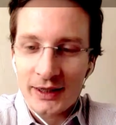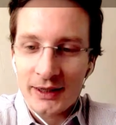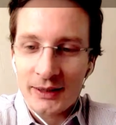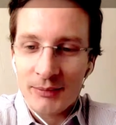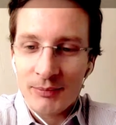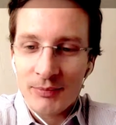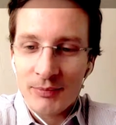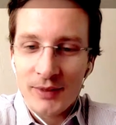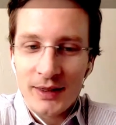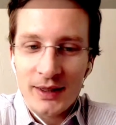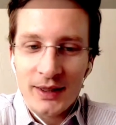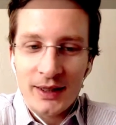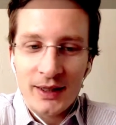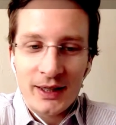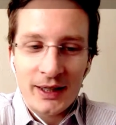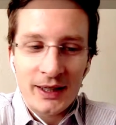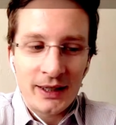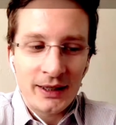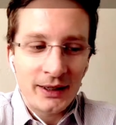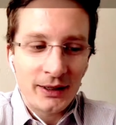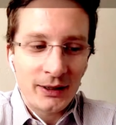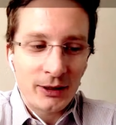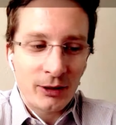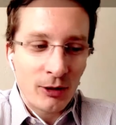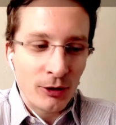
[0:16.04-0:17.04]
uh,
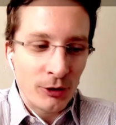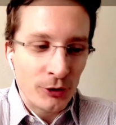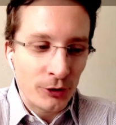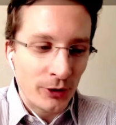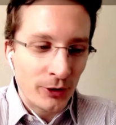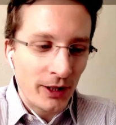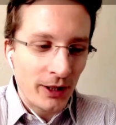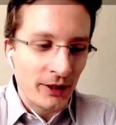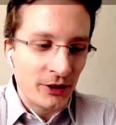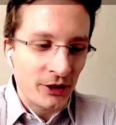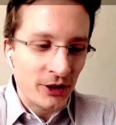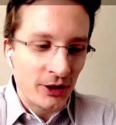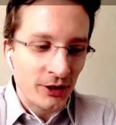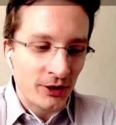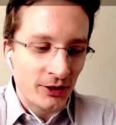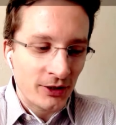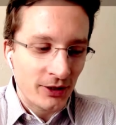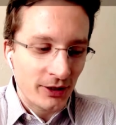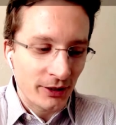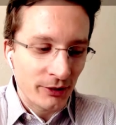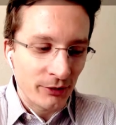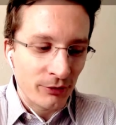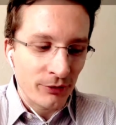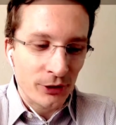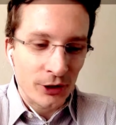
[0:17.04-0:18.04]
uh, although I
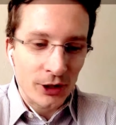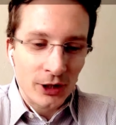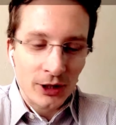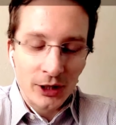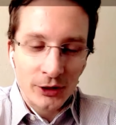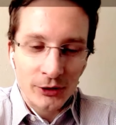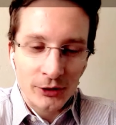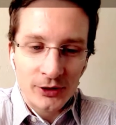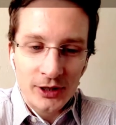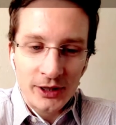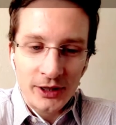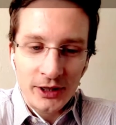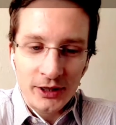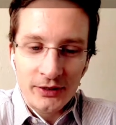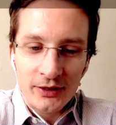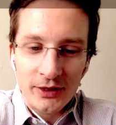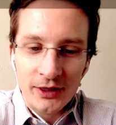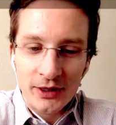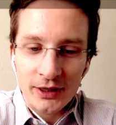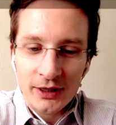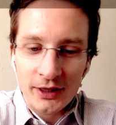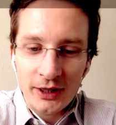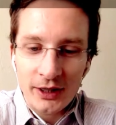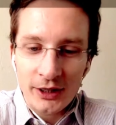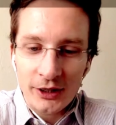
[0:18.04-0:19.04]
just live very closely in
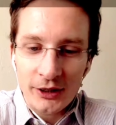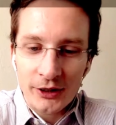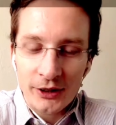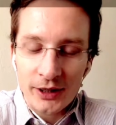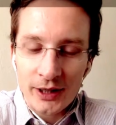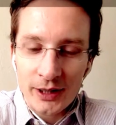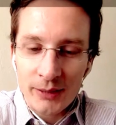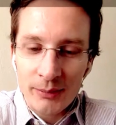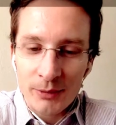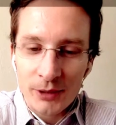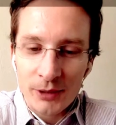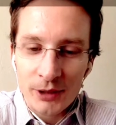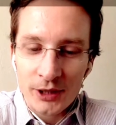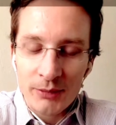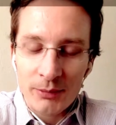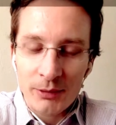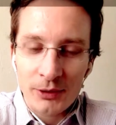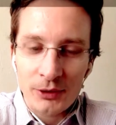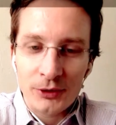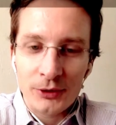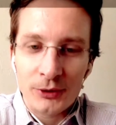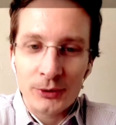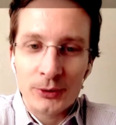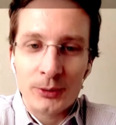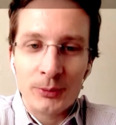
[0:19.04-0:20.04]
Santa Clara, I'm not able
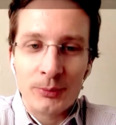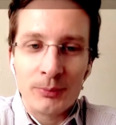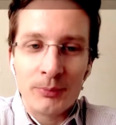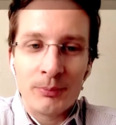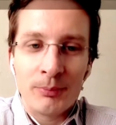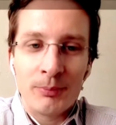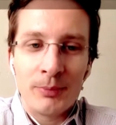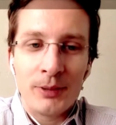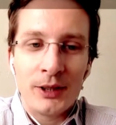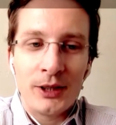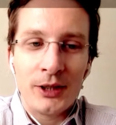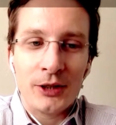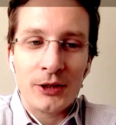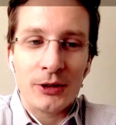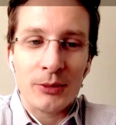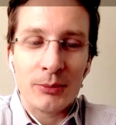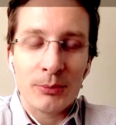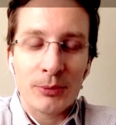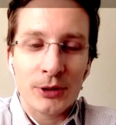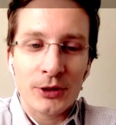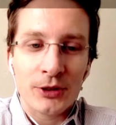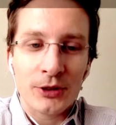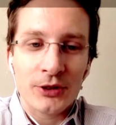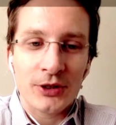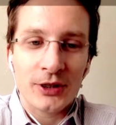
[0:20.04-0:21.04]
to be here in
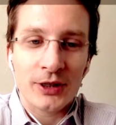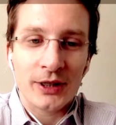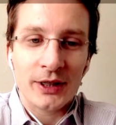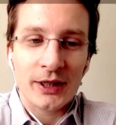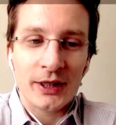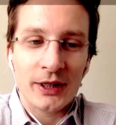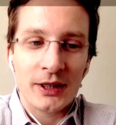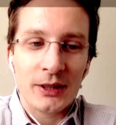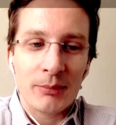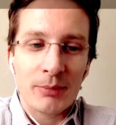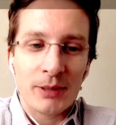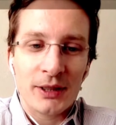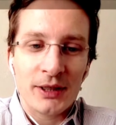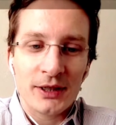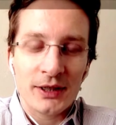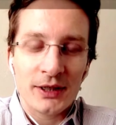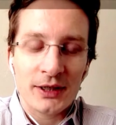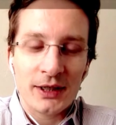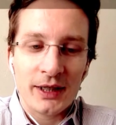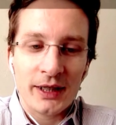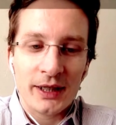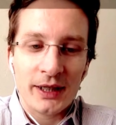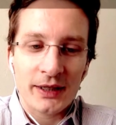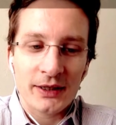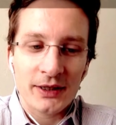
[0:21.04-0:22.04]
person. I had a
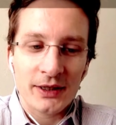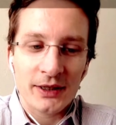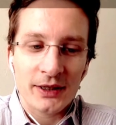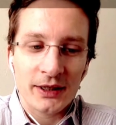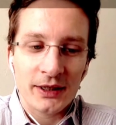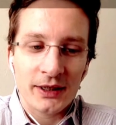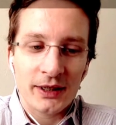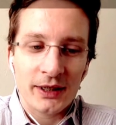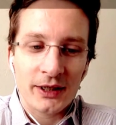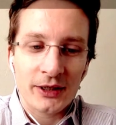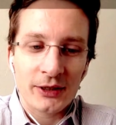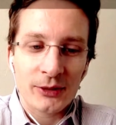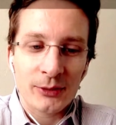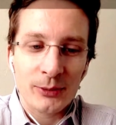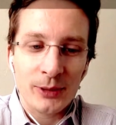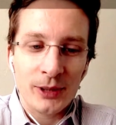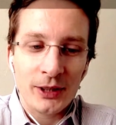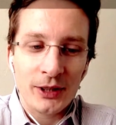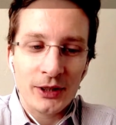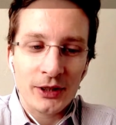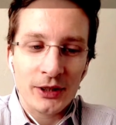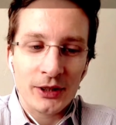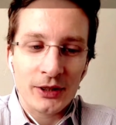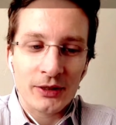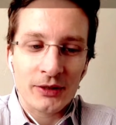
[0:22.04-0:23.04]
bicycle accident last
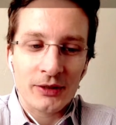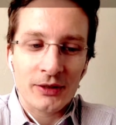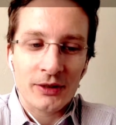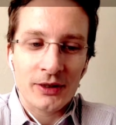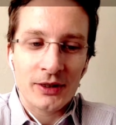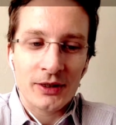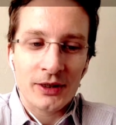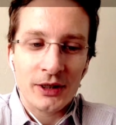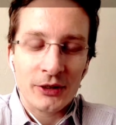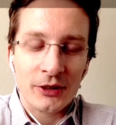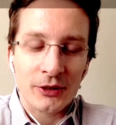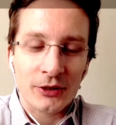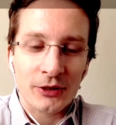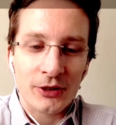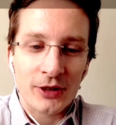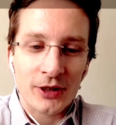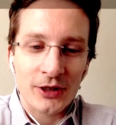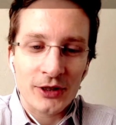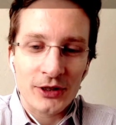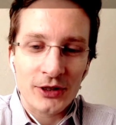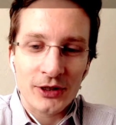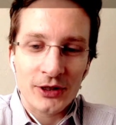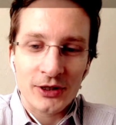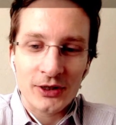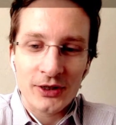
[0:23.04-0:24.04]
week and I'm still on
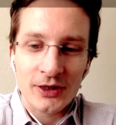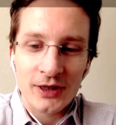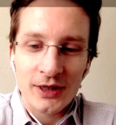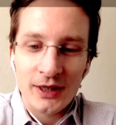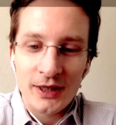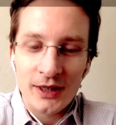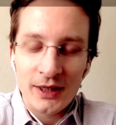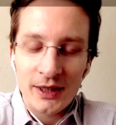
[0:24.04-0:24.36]
crutches.